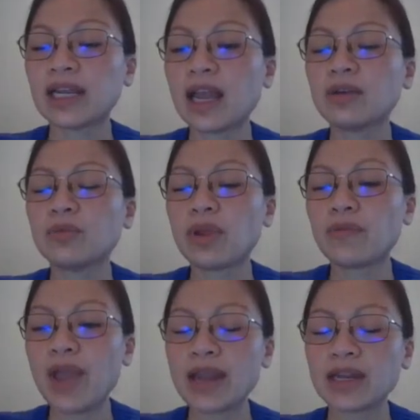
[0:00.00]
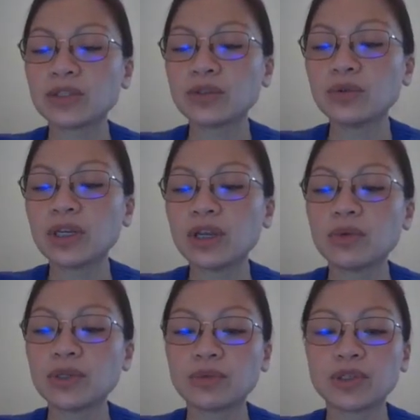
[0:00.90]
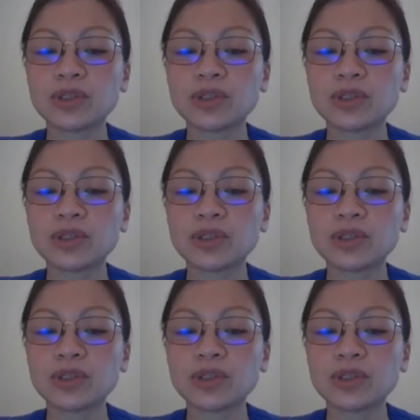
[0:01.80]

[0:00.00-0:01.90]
Again, we have Annex 2 here, which